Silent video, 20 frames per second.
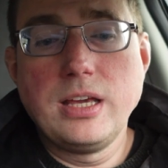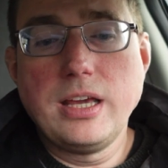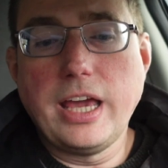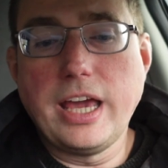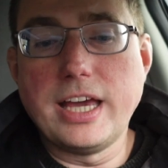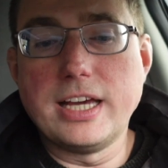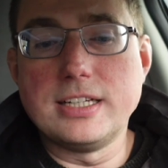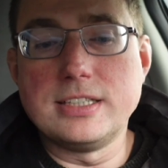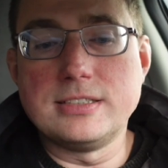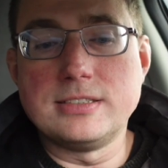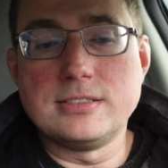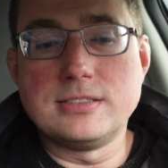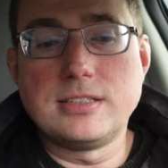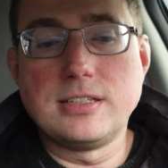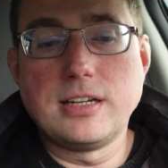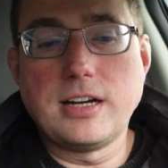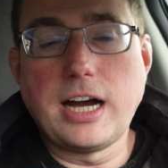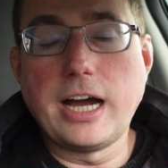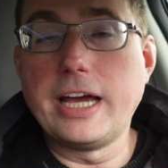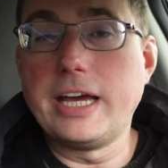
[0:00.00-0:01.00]
And
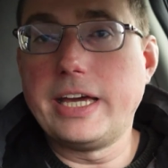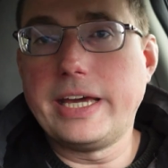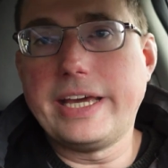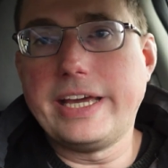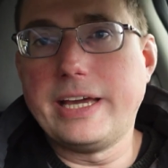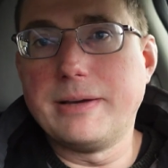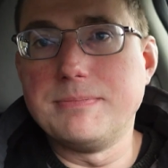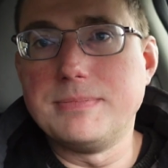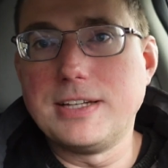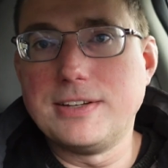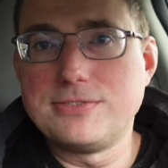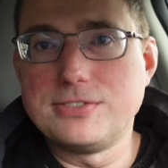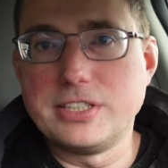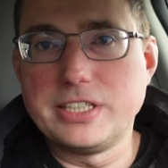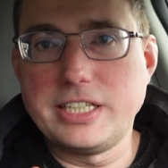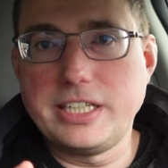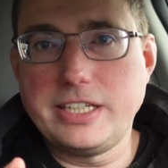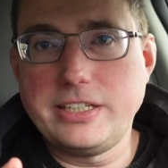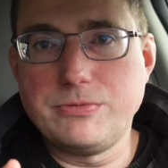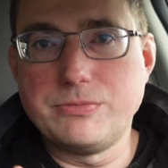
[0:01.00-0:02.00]
I am
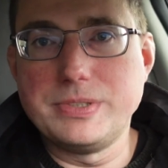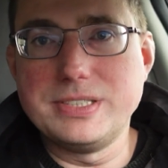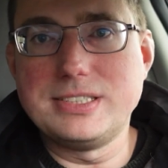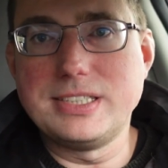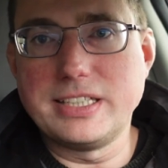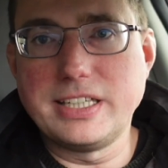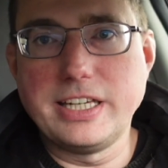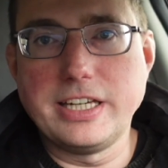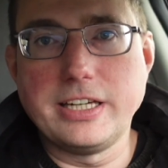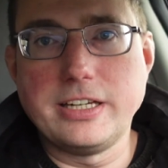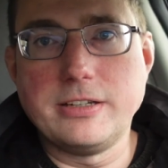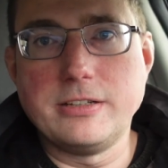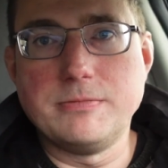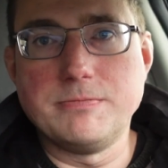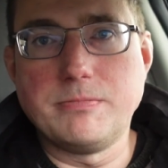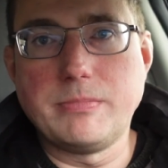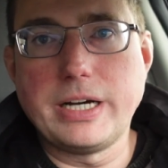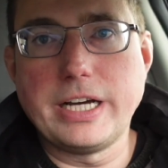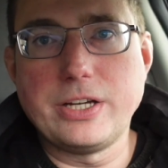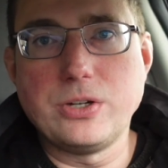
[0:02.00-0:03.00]
definitely
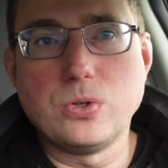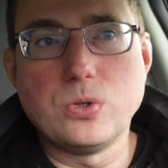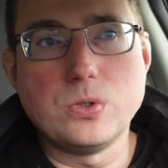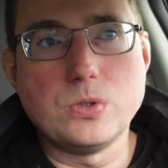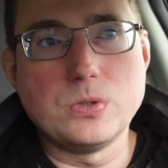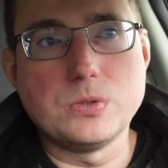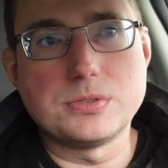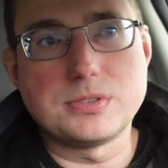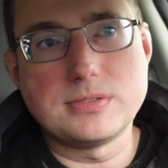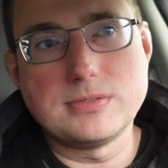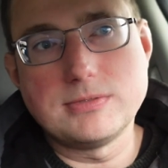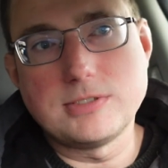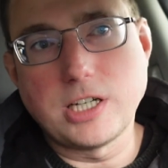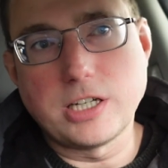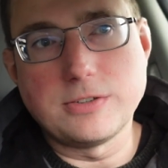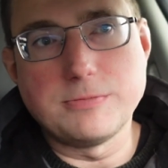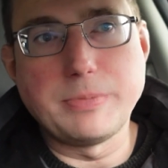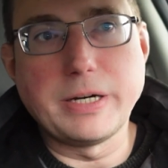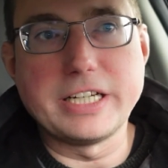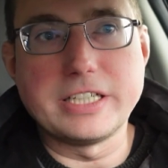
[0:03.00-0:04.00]
rethinking my whole
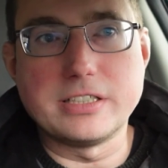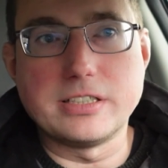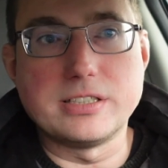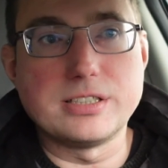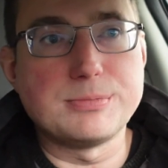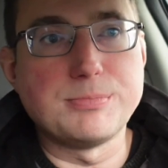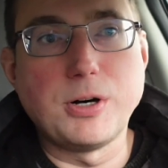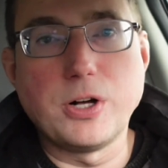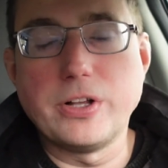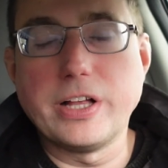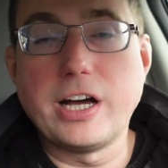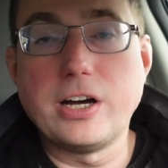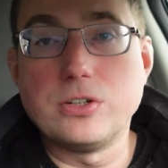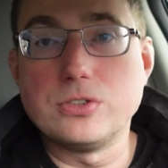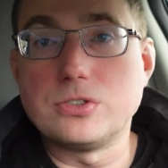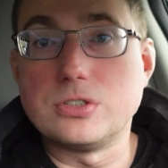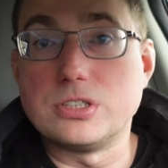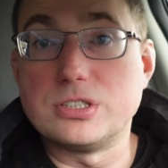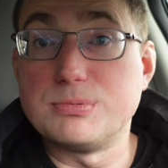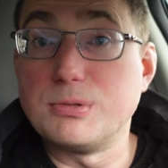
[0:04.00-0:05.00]
thought of buying a small
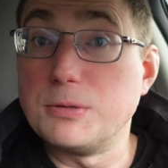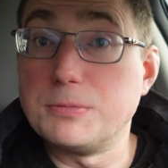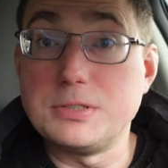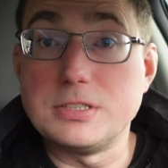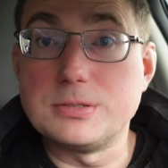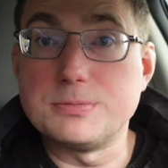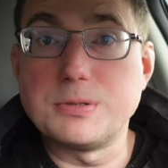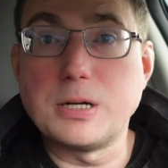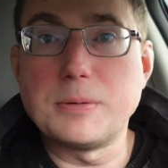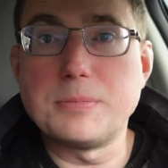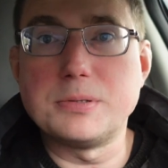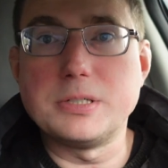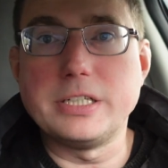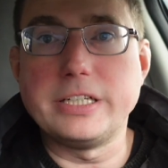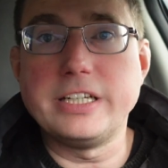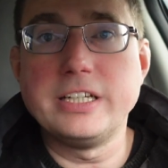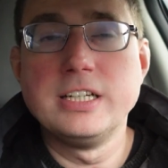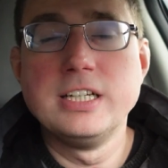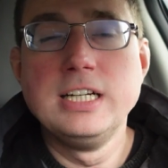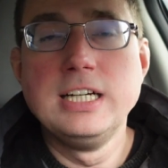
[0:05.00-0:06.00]
house or a small piece of
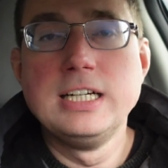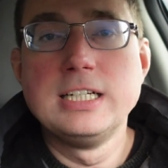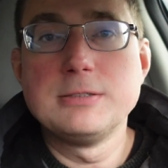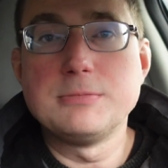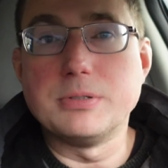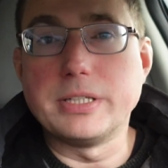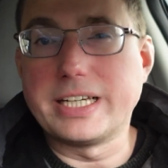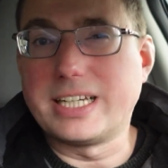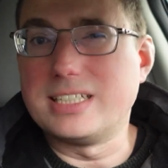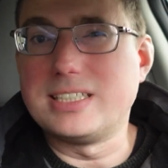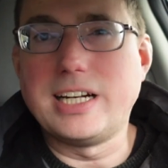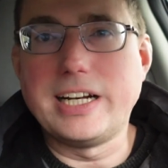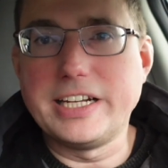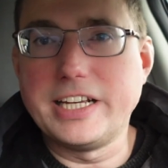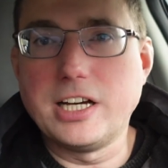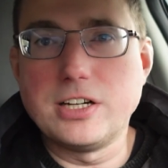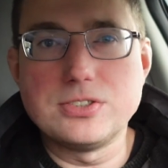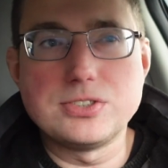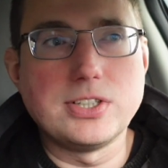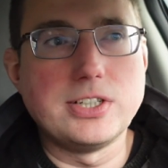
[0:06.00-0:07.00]
property, put like a
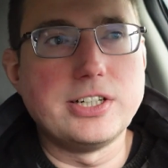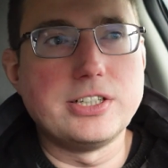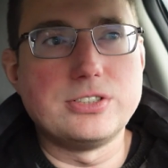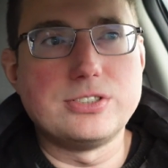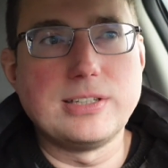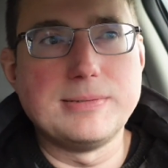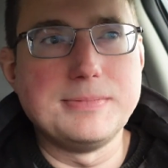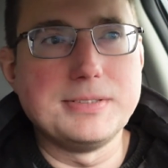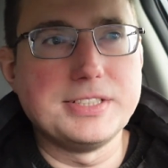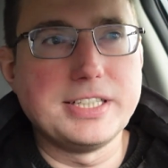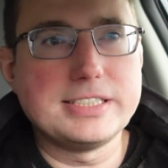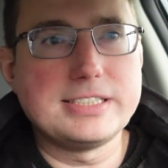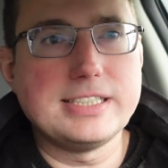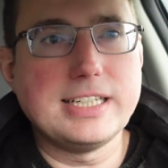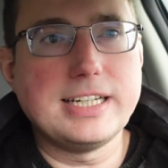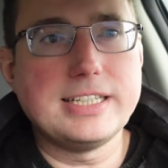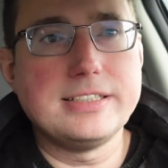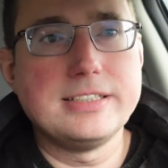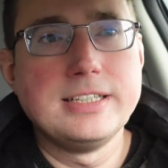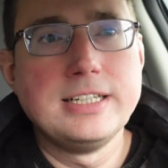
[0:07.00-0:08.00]
tiny house on or something like
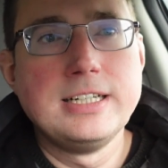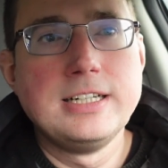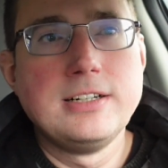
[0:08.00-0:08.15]
that.